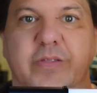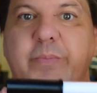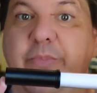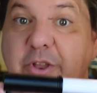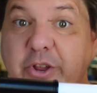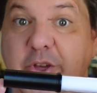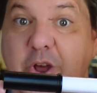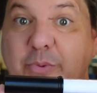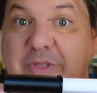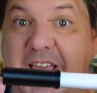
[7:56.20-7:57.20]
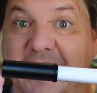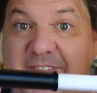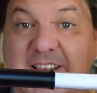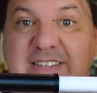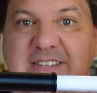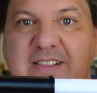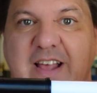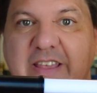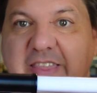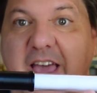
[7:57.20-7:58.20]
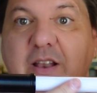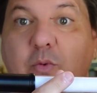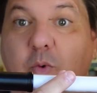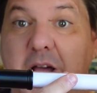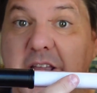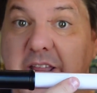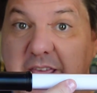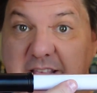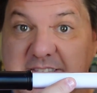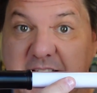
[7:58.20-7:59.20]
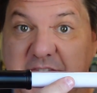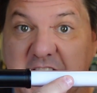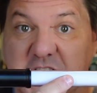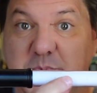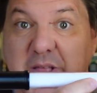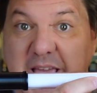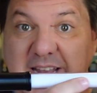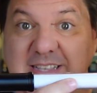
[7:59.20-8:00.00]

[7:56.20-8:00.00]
The new Yoda blade fixes a lot of that. One, instead of an inch blade,